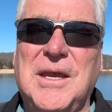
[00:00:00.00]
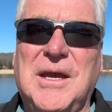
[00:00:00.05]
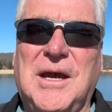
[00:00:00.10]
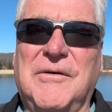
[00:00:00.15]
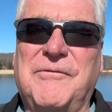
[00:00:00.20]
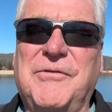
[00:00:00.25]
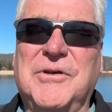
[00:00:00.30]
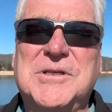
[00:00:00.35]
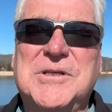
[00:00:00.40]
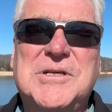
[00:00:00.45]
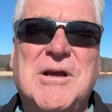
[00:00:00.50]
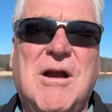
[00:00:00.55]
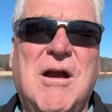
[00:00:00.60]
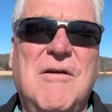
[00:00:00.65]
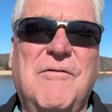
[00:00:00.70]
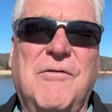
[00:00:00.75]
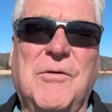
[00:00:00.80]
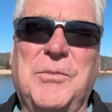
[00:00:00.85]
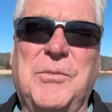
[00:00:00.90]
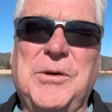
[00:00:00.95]
I feel
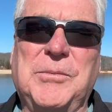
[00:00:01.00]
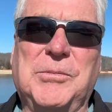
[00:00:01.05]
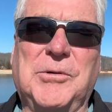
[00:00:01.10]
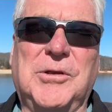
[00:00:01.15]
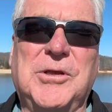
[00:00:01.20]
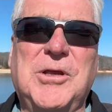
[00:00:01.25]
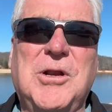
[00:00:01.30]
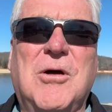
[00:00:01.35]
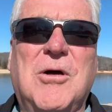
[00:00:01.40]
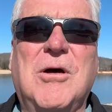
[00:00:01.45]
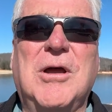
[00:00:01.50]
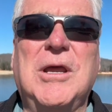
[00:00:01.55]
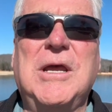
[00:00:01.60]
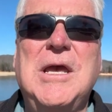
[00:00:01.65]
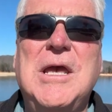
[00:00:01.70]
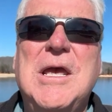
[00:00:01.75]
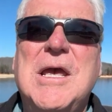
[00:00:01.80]
sorry for people, you know.